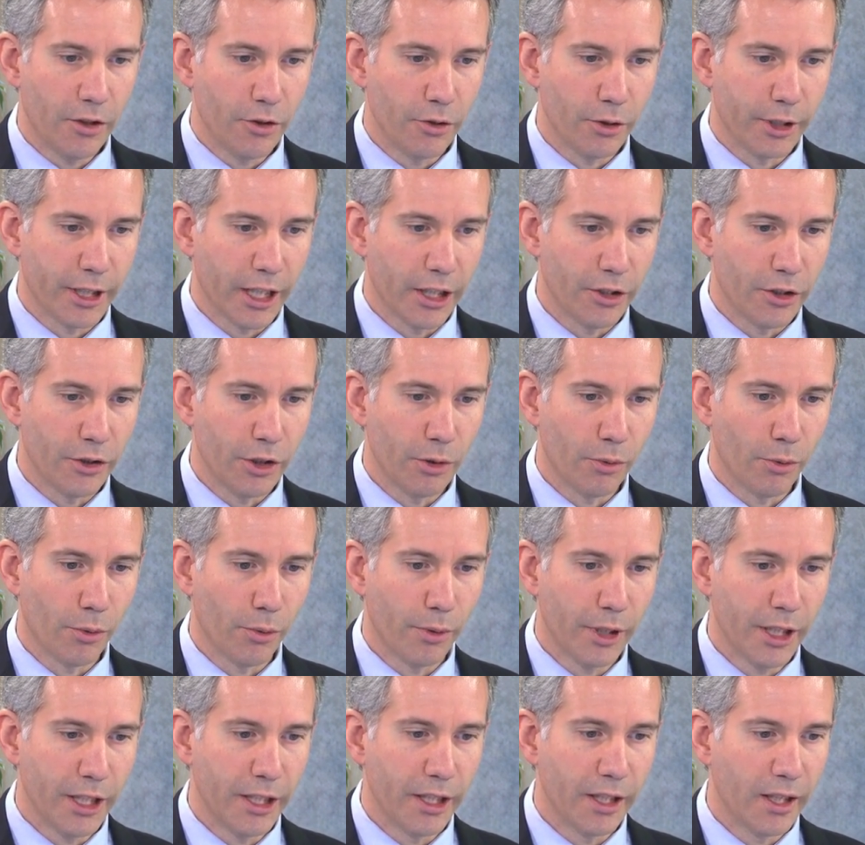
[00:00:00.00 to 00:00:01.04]
you can
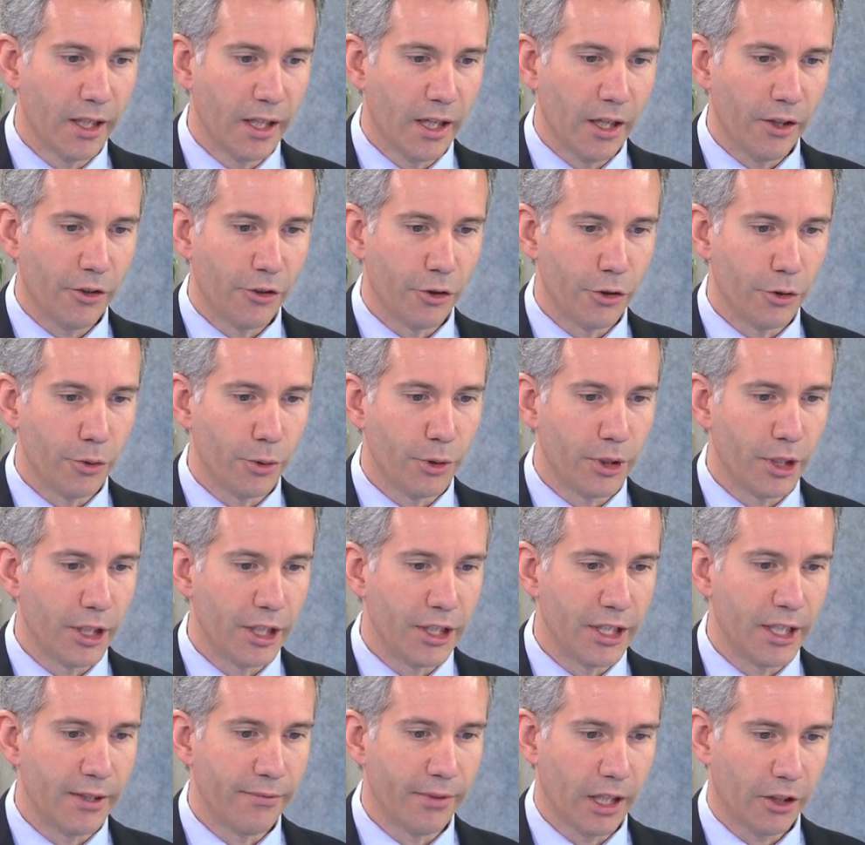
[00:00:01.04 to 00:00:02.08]
read the
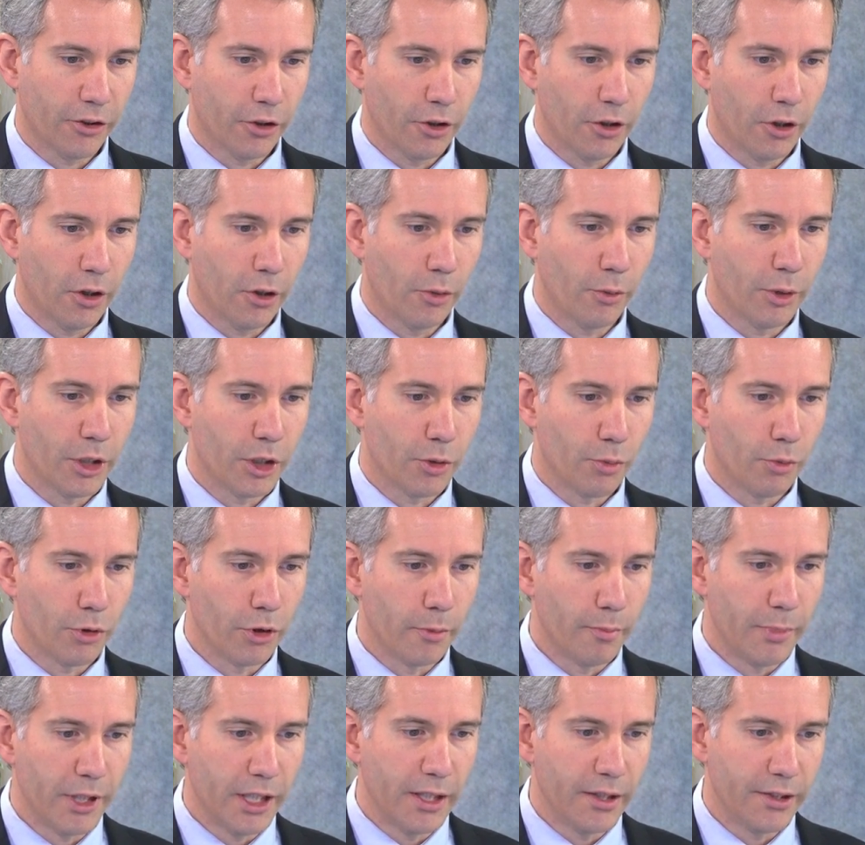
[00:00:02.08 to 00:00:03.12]
utility factor, which
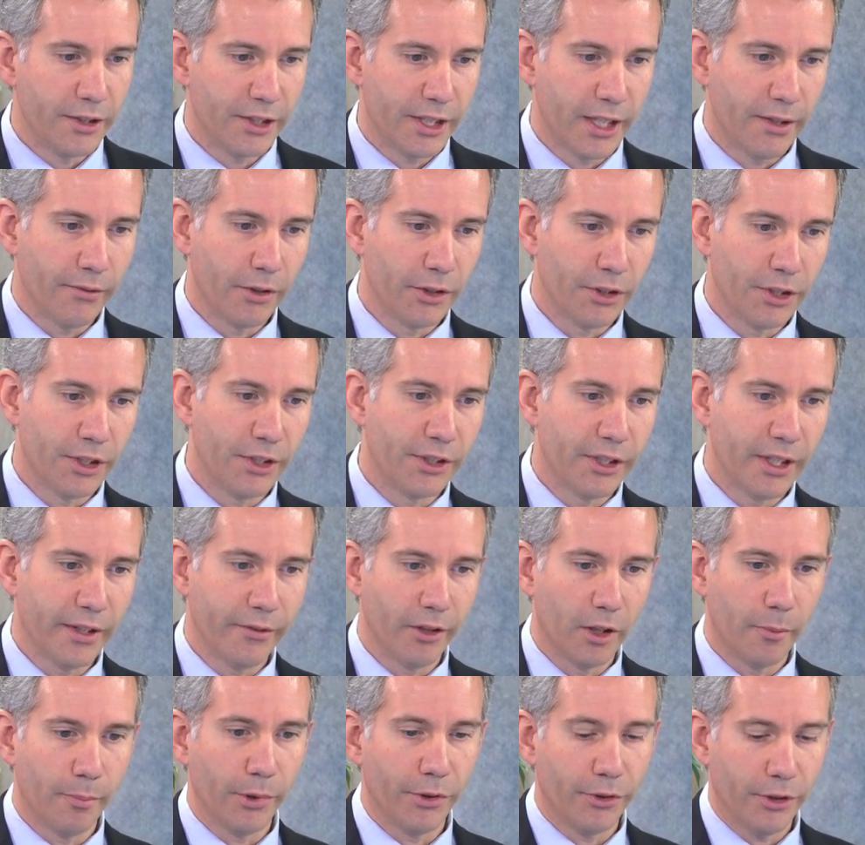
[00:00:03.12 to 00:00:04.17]
would be
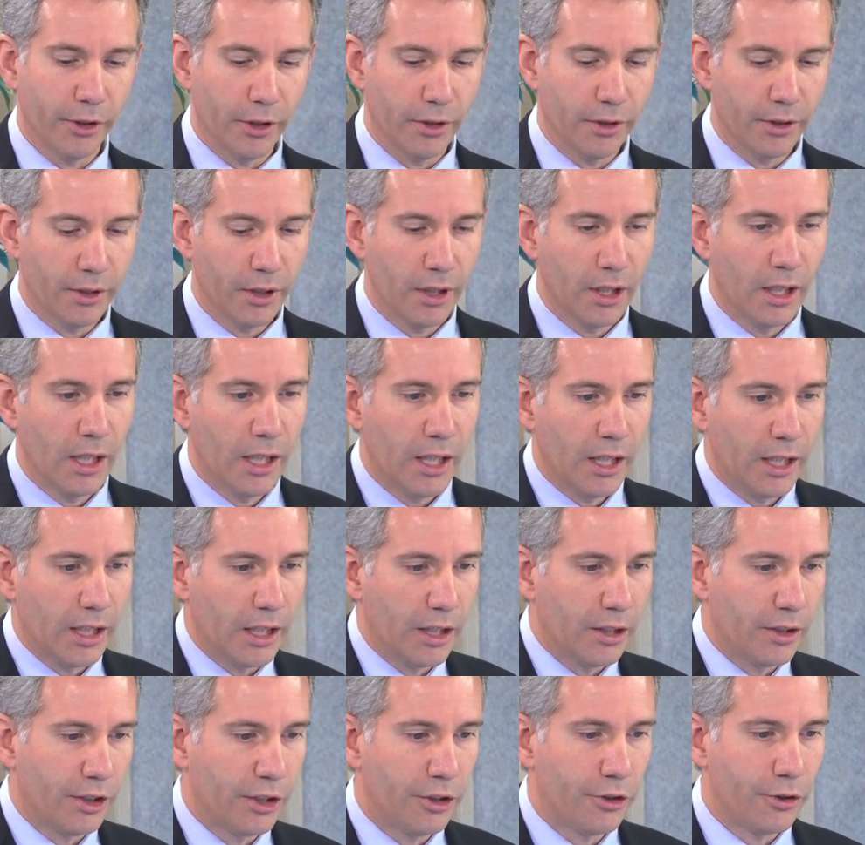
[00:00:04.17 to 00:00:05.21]
77%
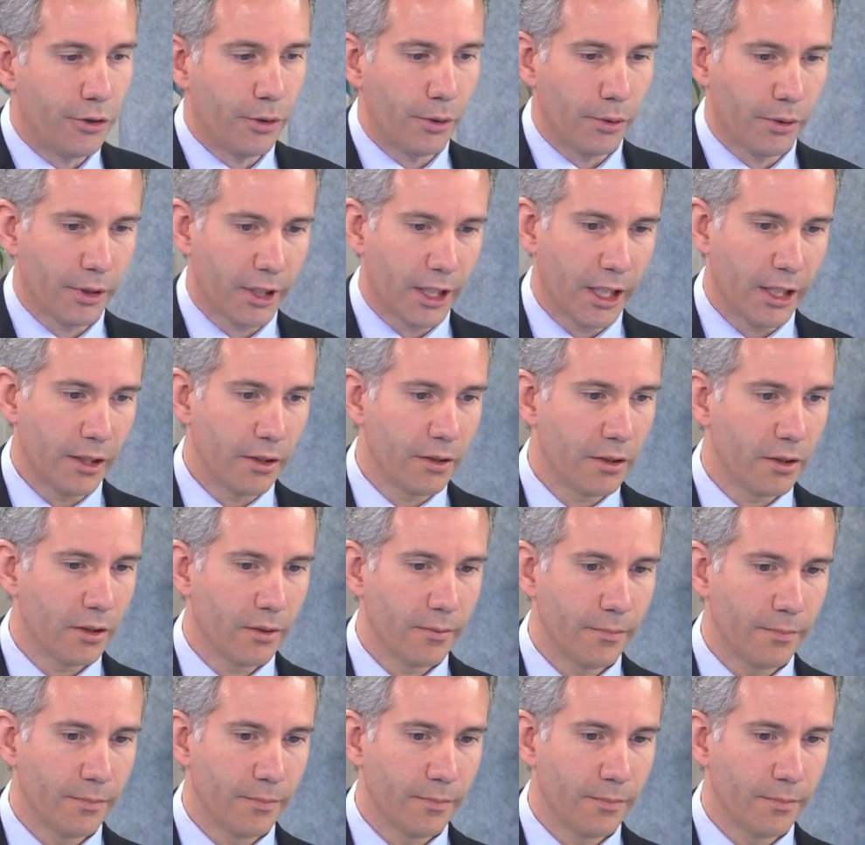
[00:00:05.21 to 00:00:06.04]
in this use case.